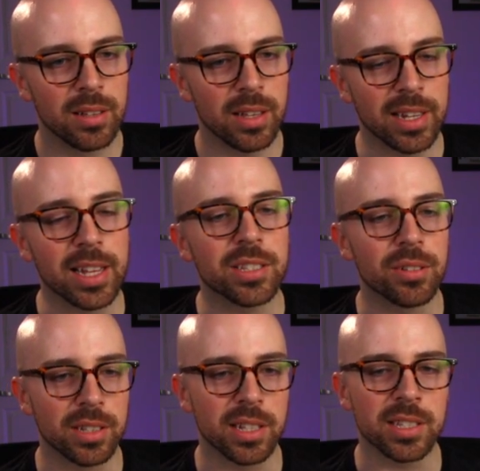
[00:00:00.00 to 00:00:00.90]
And yeah, so
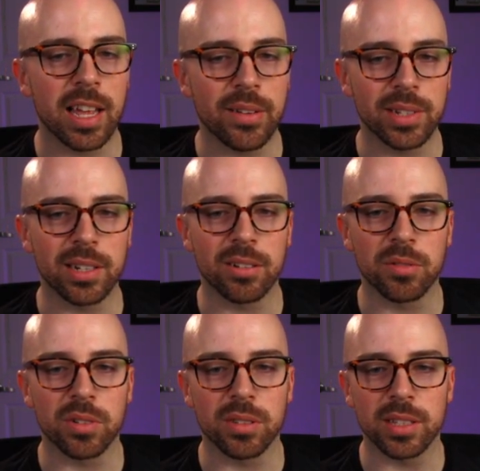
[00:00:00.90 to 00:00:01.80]
it doesn't have it here
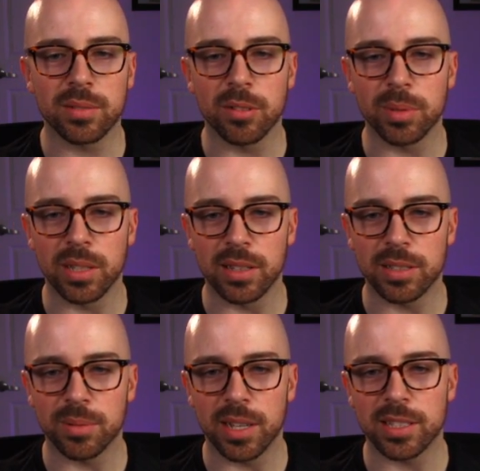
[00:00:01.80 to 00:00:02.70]
over in this one, but then
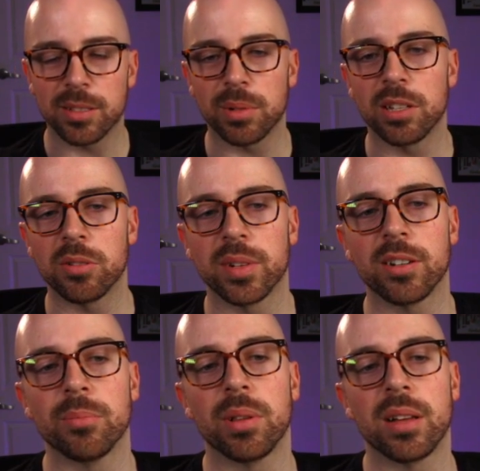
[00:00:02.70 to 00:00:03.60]
this one has some glare over here
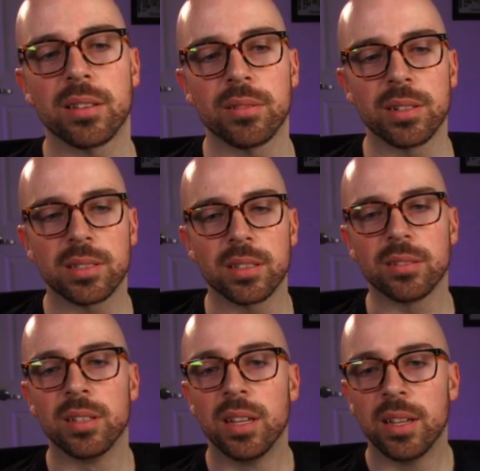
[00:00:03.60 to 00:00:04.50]
in block 3. So
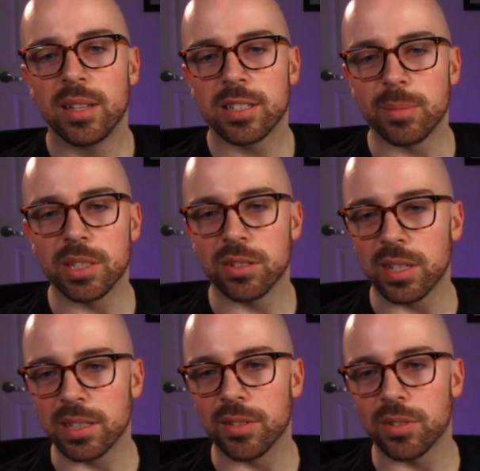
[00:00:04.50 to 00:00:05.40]
some
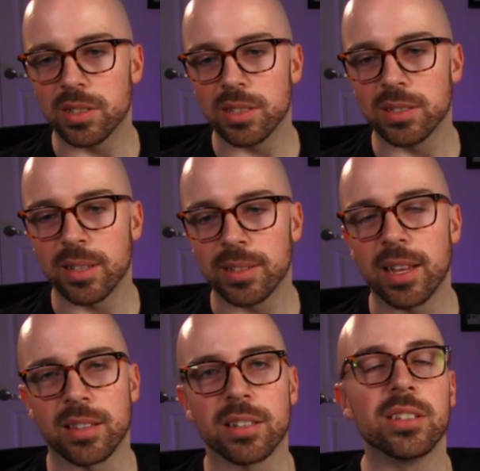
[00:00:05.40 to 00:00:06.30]
interesting differences. And
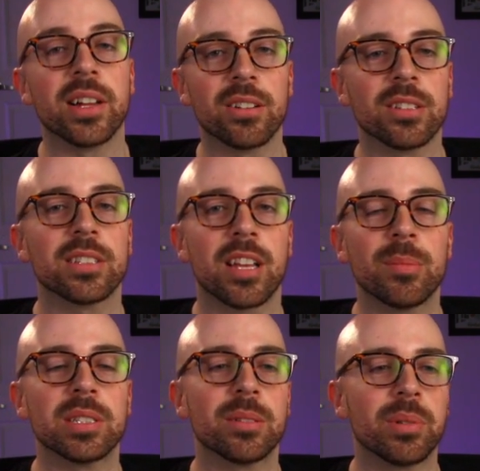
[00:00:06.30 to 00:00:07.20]
yeah, the glare does
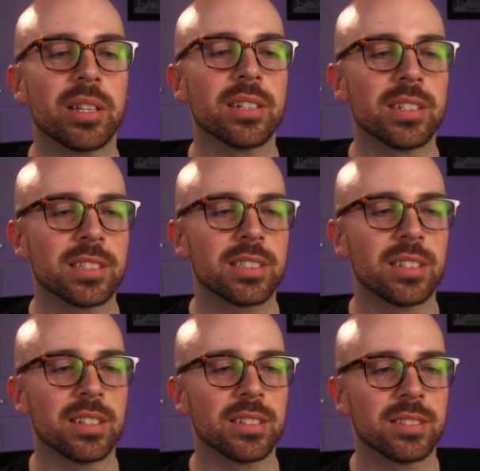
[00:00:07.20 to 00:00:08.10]
come into play, and it's
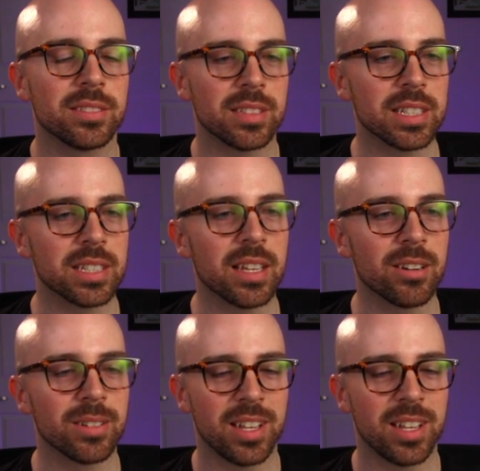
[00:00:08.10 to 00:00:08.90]
there.